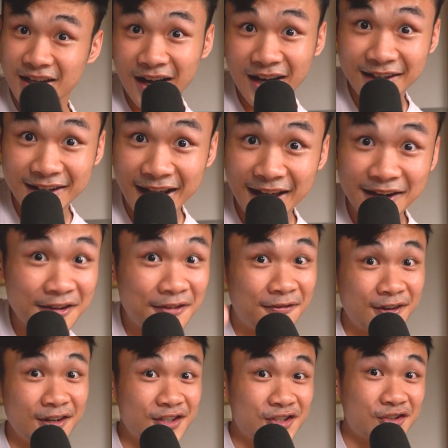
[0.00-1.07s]
got that?
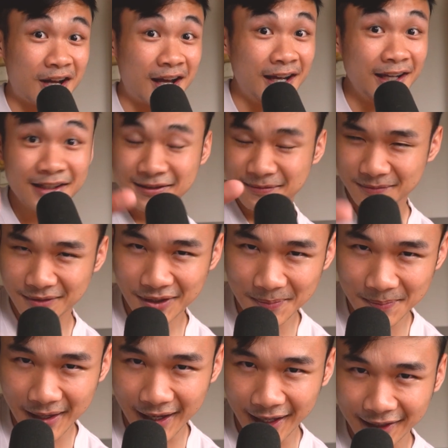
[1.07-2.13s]
First try? Not
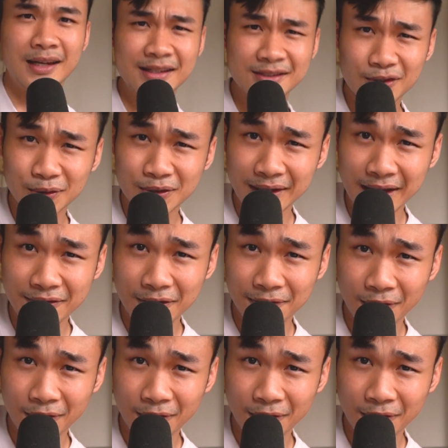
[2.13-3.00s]
bad. Let's go to level